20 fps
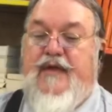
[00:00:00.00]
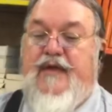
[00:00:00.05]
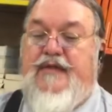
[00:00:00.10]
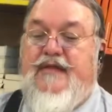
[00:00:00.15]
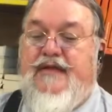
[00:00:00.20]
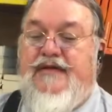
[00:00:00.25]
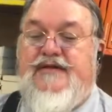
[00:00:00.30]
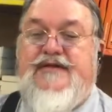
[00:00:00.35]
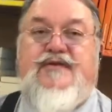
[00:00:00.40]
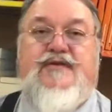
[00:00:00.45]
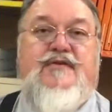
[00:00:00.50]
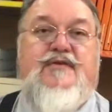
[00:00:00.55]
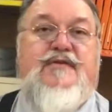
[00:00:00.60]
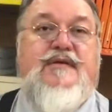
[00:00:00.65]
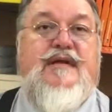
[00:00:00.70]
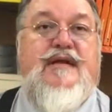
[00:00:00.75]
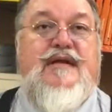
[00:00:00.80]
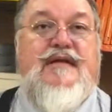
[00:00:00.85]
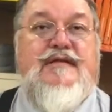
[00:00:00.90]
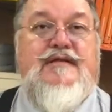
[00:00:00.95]
the
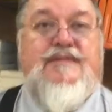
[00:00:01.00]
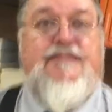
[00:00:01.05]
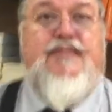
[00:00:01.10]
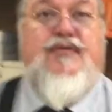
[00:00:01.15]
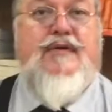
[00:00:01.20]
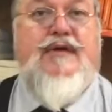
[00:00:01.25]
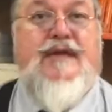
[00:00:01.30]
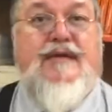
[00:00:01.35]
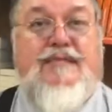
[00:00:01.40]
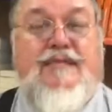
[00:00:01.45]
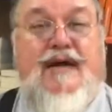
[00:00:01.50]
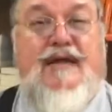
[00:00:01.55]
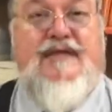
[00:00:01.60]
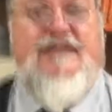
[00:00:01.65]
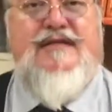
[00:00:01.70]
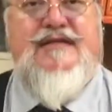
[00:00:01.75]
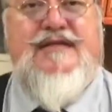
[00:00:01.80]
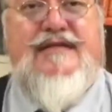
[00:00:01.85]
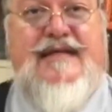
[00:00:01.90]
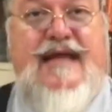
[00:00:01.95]
student is pretty
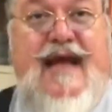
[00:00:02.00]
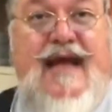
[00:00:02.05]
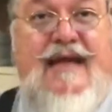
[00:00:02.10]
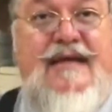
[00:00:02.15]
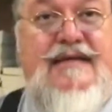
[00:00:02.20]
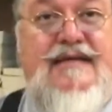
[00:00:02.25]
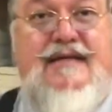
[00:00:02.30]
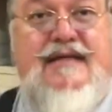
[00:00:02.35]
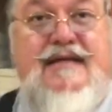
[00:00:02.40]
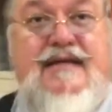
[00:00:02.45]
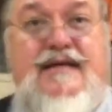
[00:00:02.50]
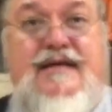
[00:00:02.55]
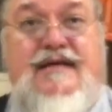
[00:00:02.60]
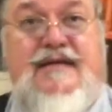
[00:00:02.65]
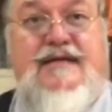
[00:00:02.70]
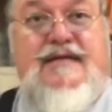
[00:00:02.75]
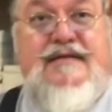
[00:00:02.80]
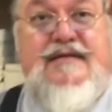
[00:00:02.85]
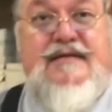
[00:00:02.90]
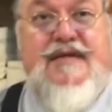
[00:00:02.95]
much set
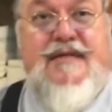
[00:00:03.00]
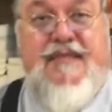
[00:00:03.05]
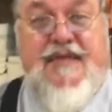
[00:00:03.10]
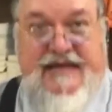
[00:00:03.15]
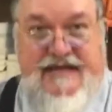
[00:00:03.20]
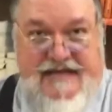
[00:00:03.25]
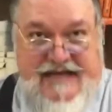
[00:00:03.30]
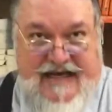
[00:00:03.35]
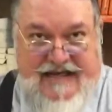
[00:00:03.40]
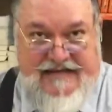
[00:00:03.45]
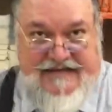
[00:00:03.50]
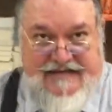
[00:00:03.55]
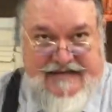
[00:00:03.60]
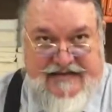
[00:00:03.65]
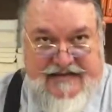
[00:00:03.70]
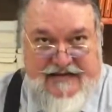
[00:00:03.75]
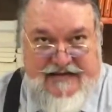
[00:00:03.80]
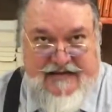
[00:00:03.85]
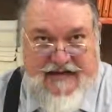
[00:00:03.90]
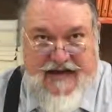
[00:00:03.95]
to be tested.